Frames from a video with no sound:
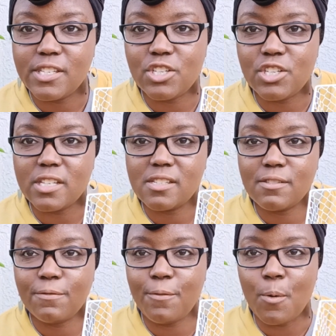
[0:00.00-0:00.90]
just
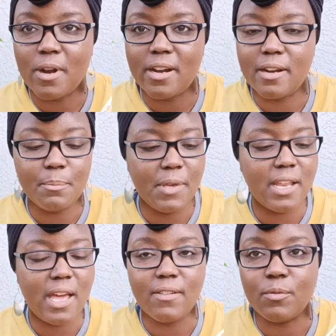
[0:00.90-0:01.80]
for me
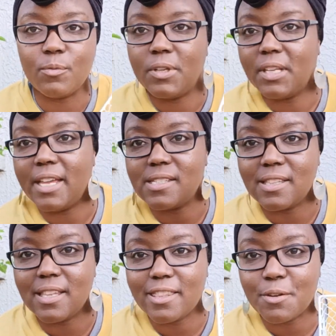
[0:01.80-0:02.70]
not even realizing
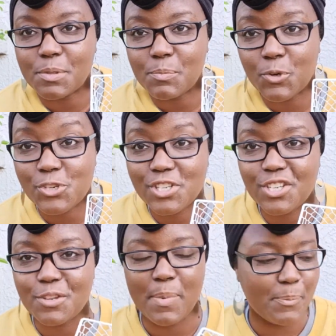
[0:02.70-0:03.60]
that there was more
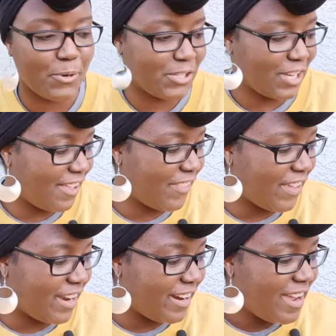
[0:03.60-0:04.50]
shishito peppers on
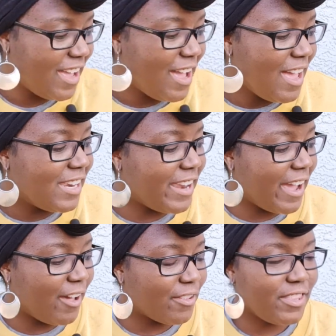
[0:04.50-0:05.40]
there.
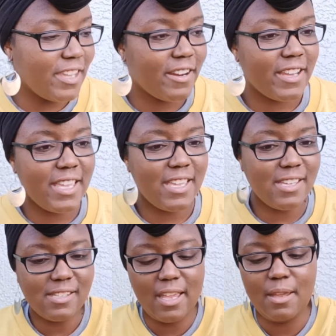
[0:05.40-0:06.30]
Now there
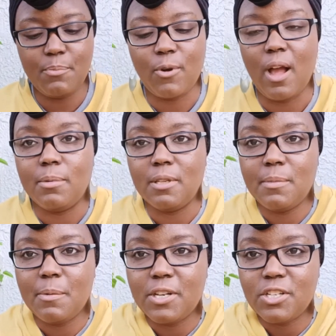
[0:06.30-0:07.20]
is a problem.
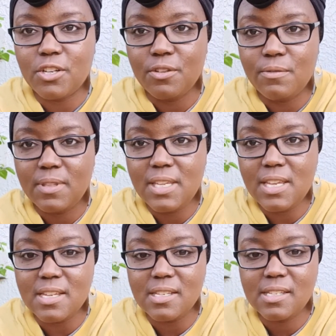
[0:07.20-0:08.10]
I'm going to show you
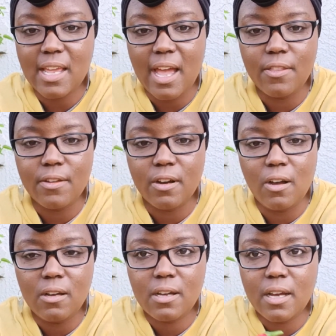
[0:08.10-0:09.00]
these, how they're
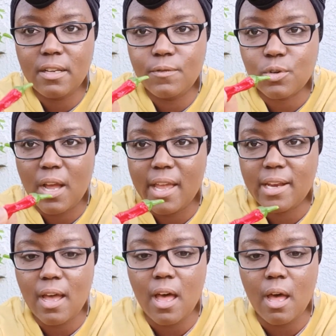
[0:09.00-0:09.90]
all kind of
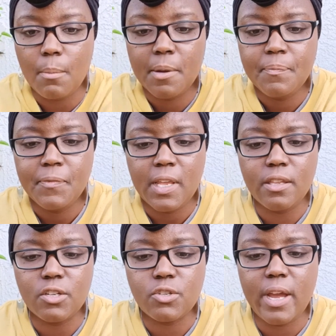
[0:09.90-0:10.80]
dried up, and
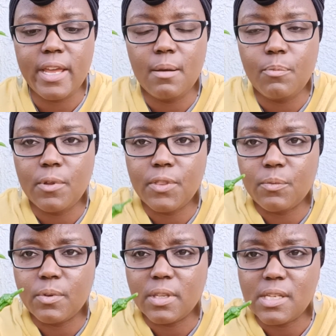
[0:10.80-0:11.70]
they're dried up when they're
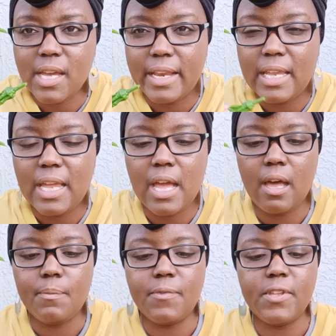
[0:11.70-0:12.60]
really tiny.
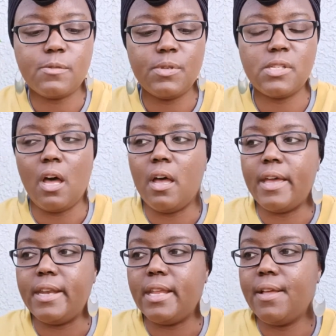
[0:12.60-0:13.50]
Um, this was
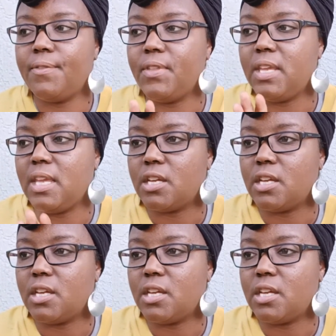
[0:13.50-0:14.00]
on the